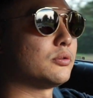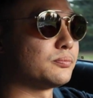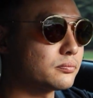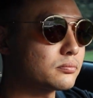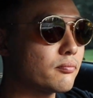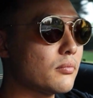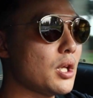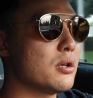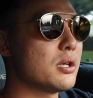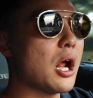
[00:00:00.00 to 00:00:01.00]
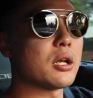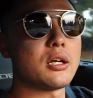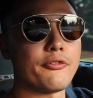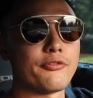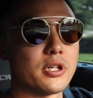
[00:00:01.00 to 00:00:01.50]
Not
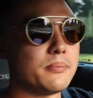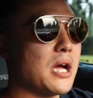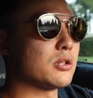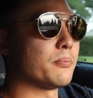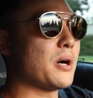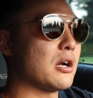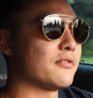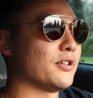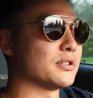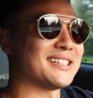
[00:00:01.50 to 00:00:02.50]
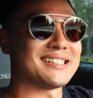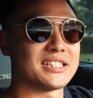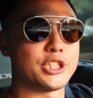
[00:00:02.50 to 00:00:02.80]
enough rebound, the body feels like it's